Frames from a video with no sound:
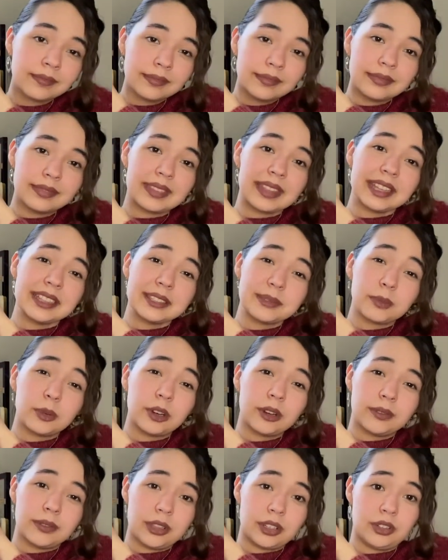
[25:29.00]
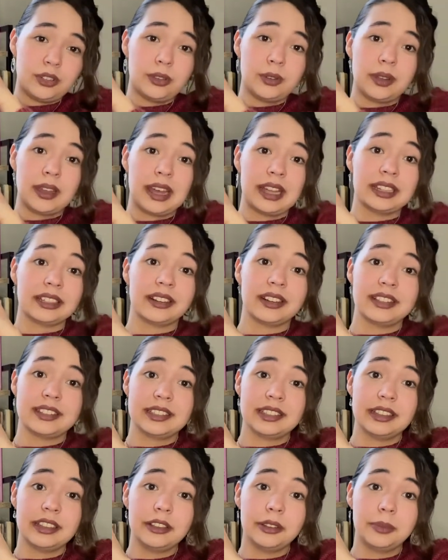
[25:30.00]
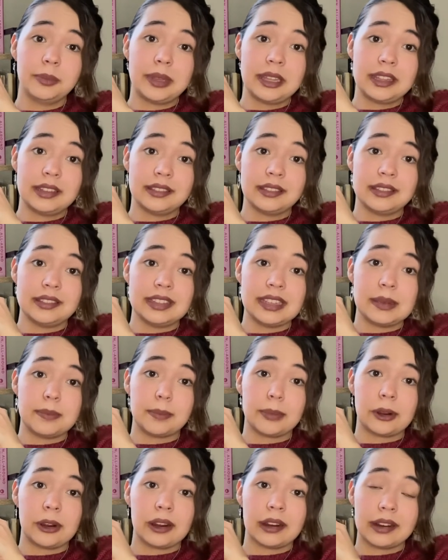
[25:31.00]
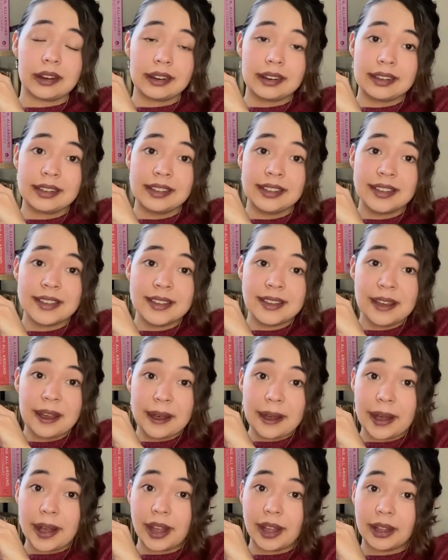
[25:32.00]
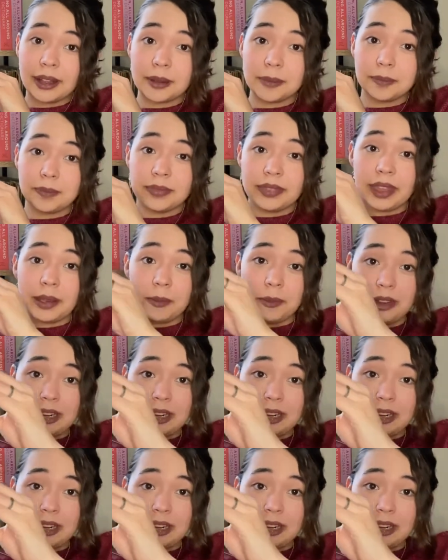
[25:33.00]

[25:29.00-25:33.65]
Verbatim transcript: that's more of the true color. It's a little bit deeper um, than when I